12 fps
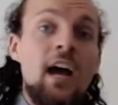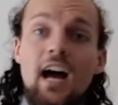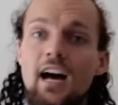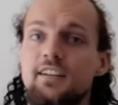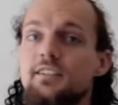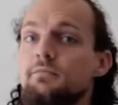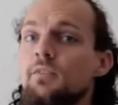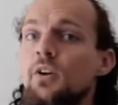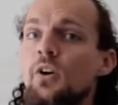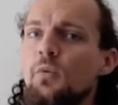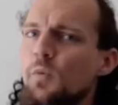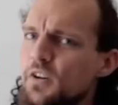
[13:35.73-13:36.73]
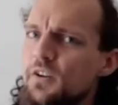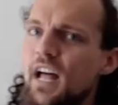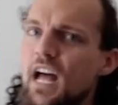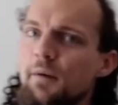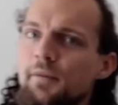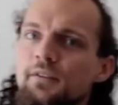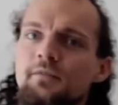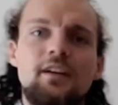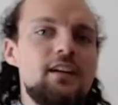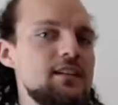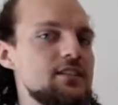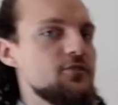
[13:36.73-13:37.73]
as what could happen
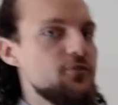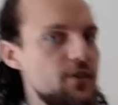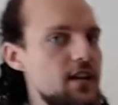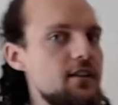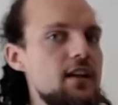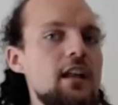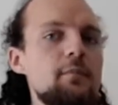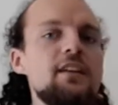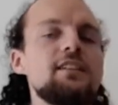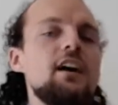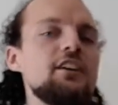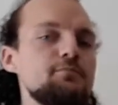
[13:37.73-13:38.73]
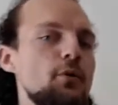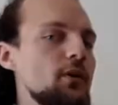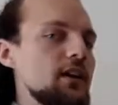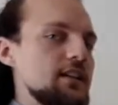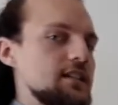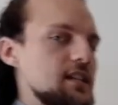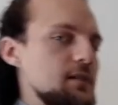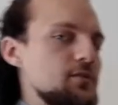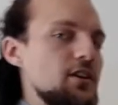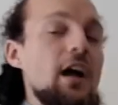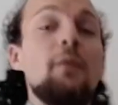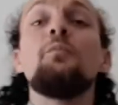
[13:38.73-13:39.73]
is three enemies are spawning at the same
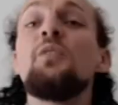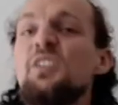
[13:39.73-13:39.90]
time,